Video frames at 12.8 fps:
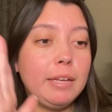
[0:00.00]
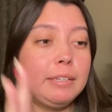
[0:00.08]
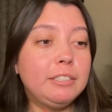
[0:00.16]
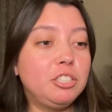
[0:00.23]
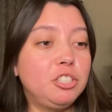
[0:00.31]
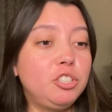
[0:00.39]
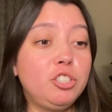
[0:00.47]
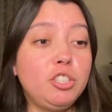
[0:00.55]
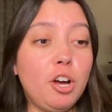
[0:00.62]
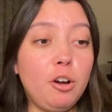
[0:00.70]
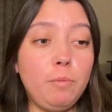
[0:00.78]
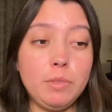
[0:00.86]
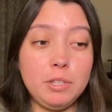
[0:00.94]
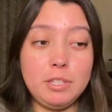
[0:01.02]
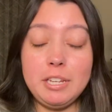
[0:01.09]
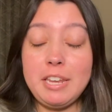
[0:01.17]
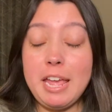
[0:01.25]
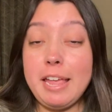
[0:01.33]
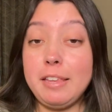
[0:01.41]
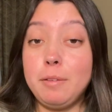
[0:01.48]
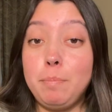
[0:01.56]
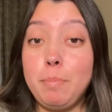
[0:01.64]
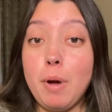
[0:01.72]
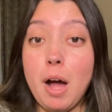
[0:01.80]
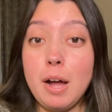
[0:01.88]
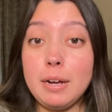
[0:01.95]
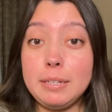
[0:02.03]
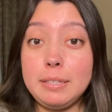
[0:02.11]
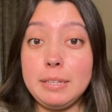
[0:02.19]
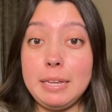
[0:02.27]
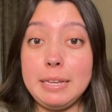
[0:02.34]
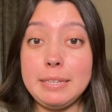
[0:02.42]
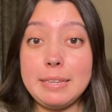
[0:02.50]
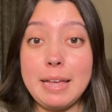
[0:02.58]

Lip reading: So today's box is